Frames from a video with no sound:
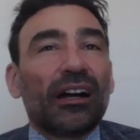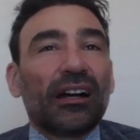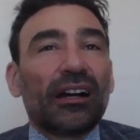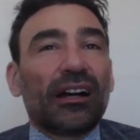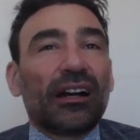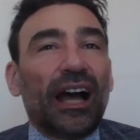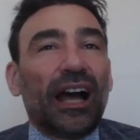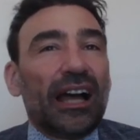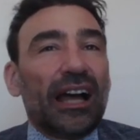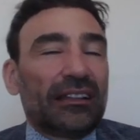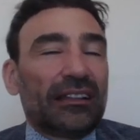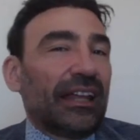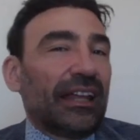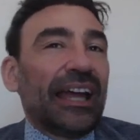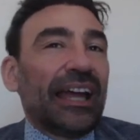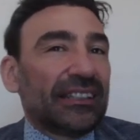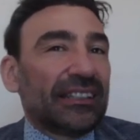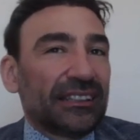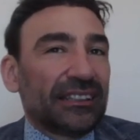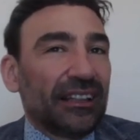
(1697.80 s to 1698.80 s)

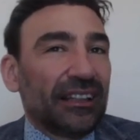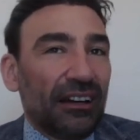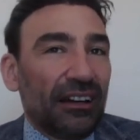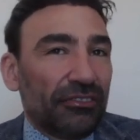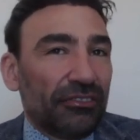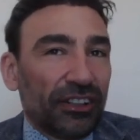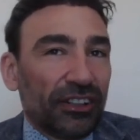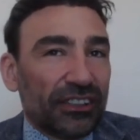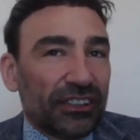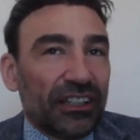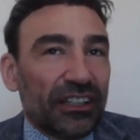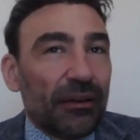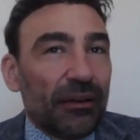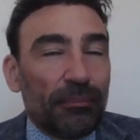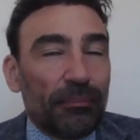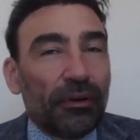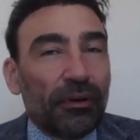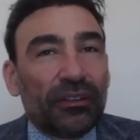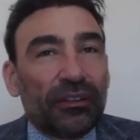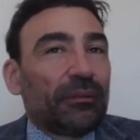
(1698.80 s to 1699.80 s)
Tesla for example, the
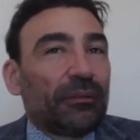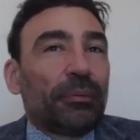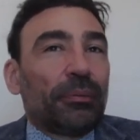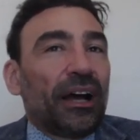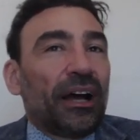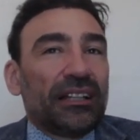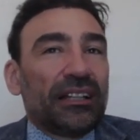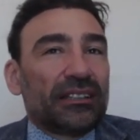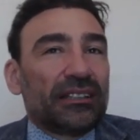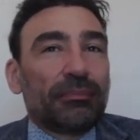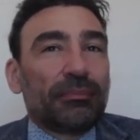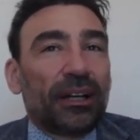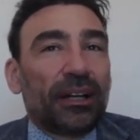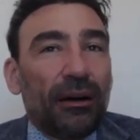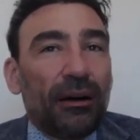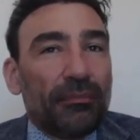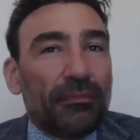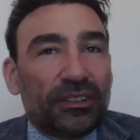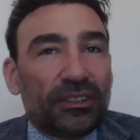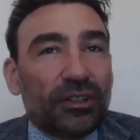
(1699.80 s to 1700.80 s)
price becomes
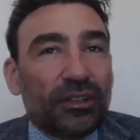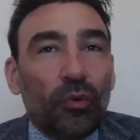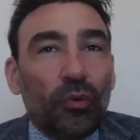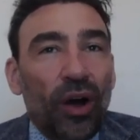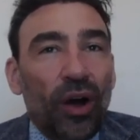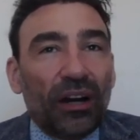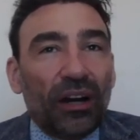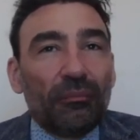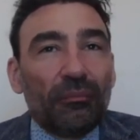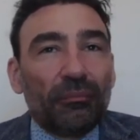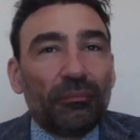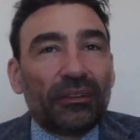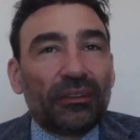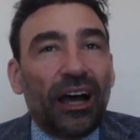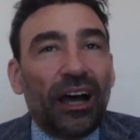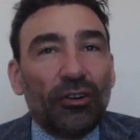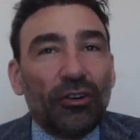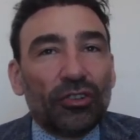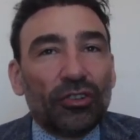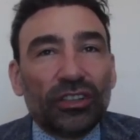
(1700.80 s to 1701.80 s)

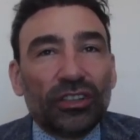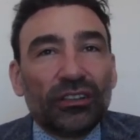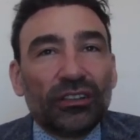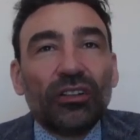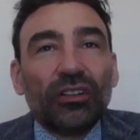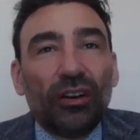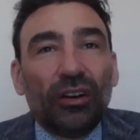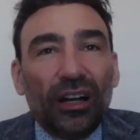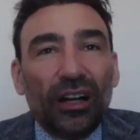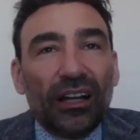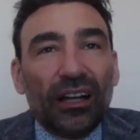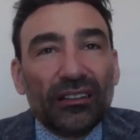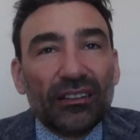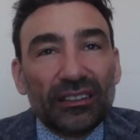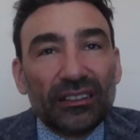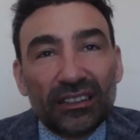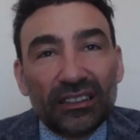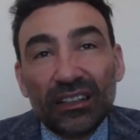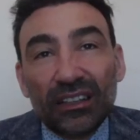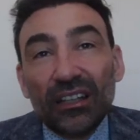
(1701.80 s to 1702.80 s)
$1,000.
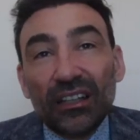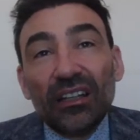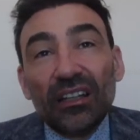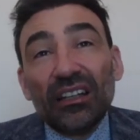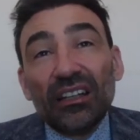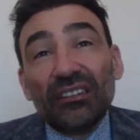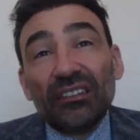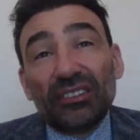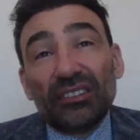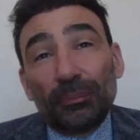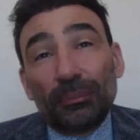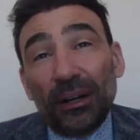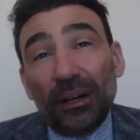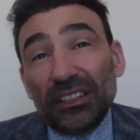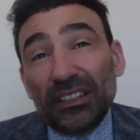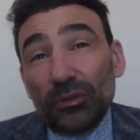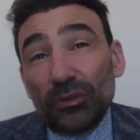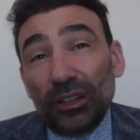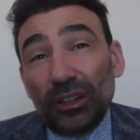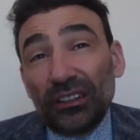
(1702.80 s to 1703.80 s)
If the price is
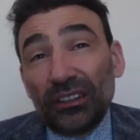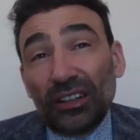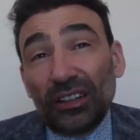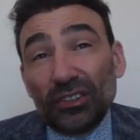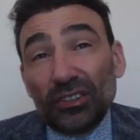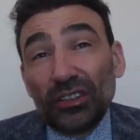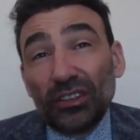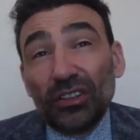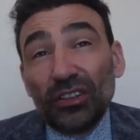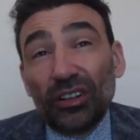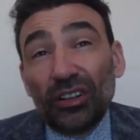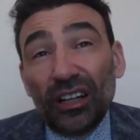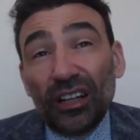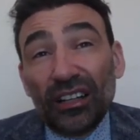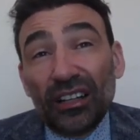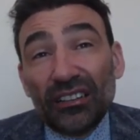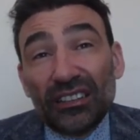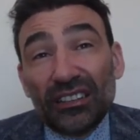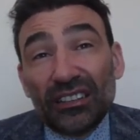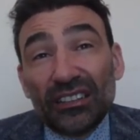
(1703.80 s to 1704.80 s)

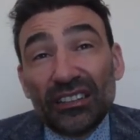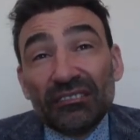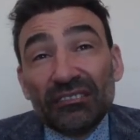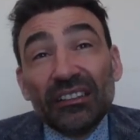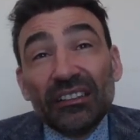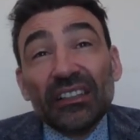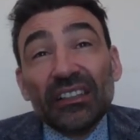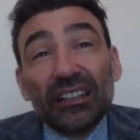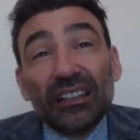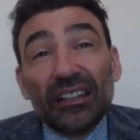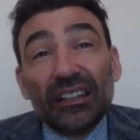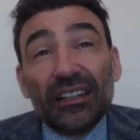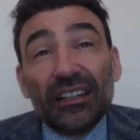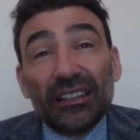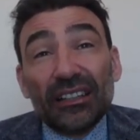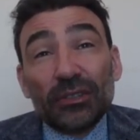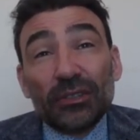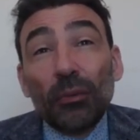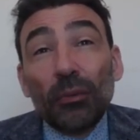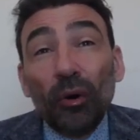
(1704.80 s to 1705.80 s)
$1,000,
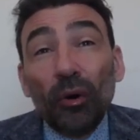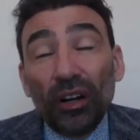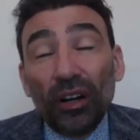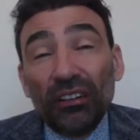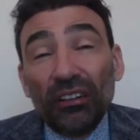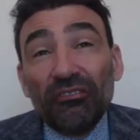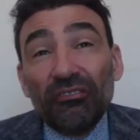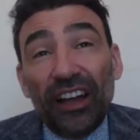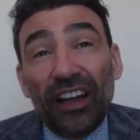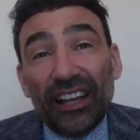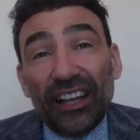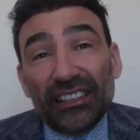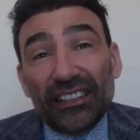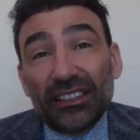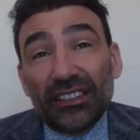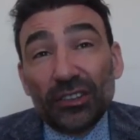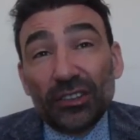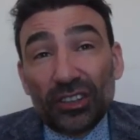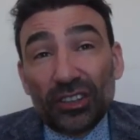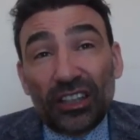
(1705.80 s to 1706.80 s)
small investors
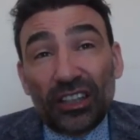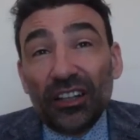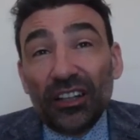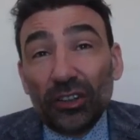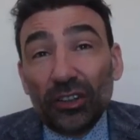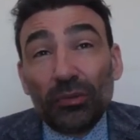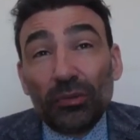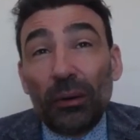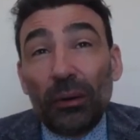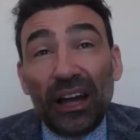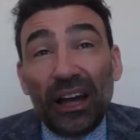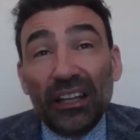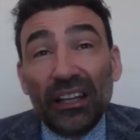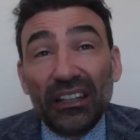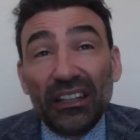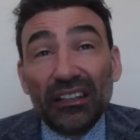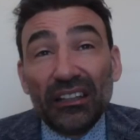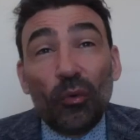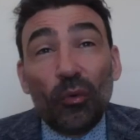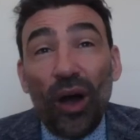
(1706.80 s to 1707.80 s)
cannot buy
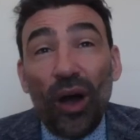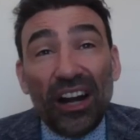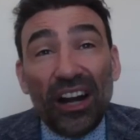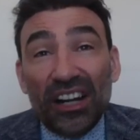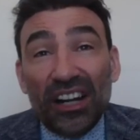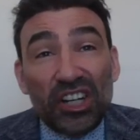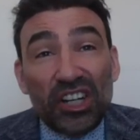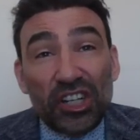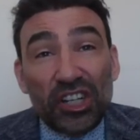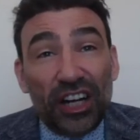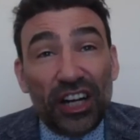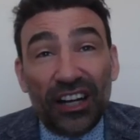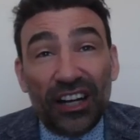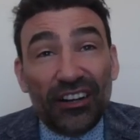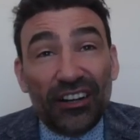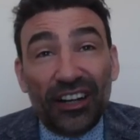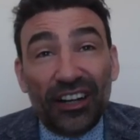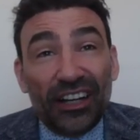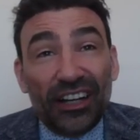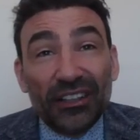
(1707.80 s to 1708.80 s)
one share
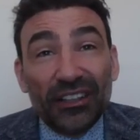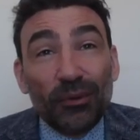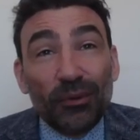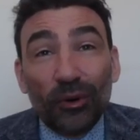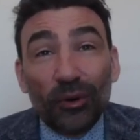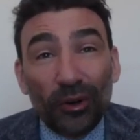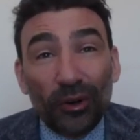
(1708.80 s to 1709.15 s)
anymore,